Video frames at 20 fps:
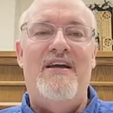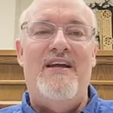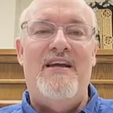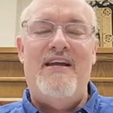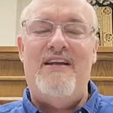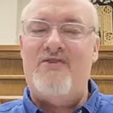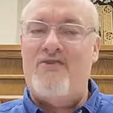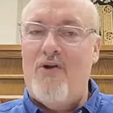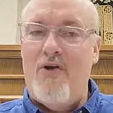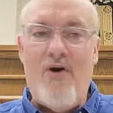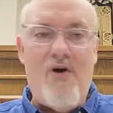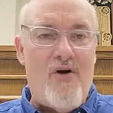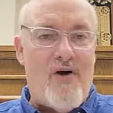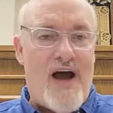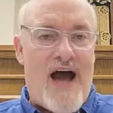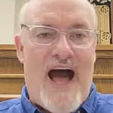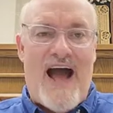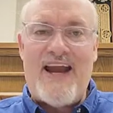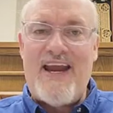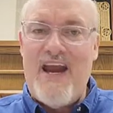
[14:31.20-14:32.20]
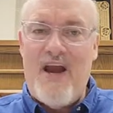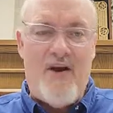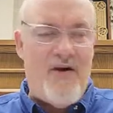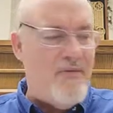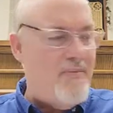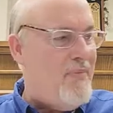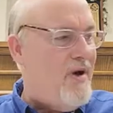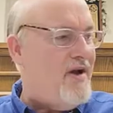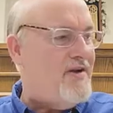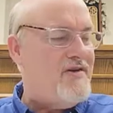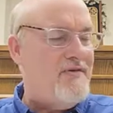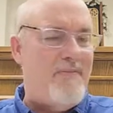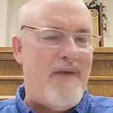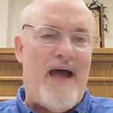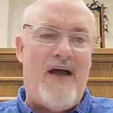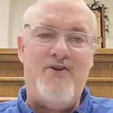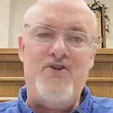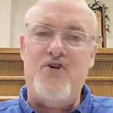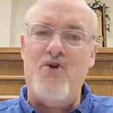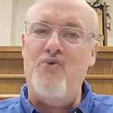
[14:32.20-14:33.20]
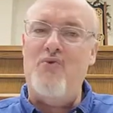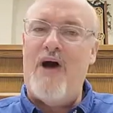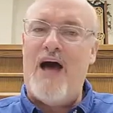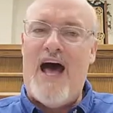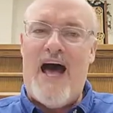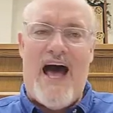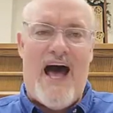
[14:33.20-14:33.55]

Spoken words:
It's, look, I care much about you.